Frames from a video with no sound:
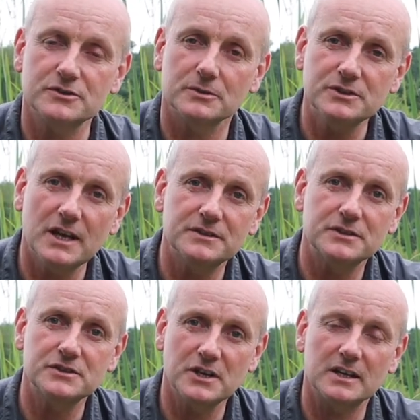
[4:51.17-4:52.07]
They'll tend to
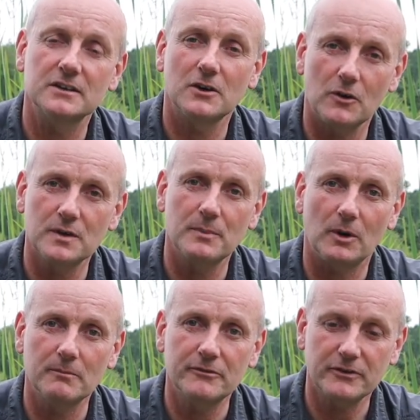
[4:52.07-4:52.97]
sit on the
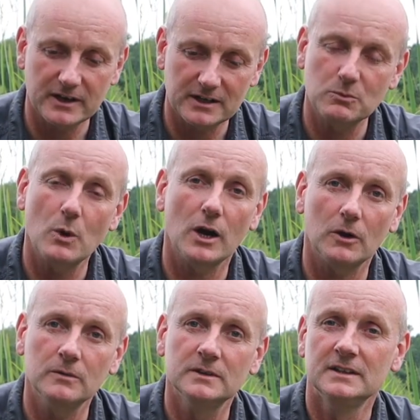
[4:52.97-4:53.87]
bottom fairly well.